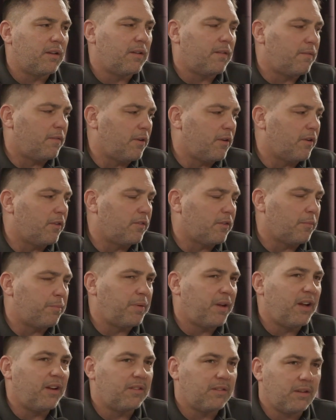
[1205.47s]
there is a
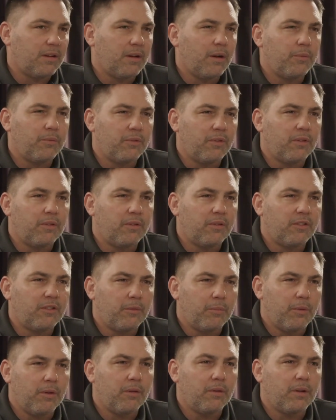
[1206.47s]
piece that comes with
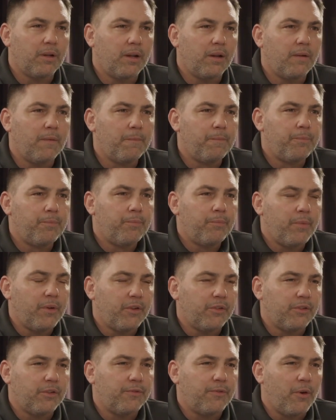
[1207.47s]
stability because
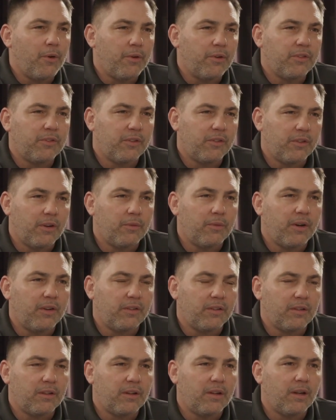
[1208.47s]
your focus is on
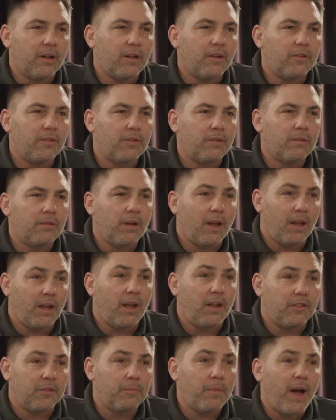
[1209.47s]
raising the kids,
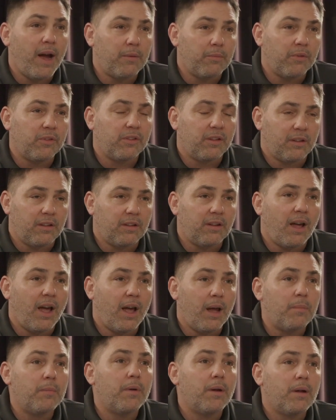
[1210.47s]
as mine was at the
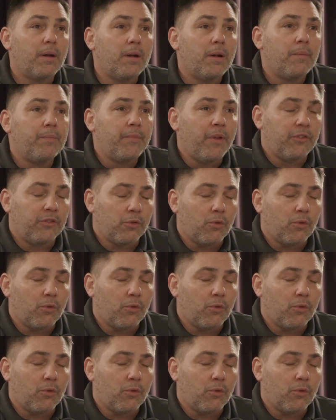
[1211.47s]
time. And so,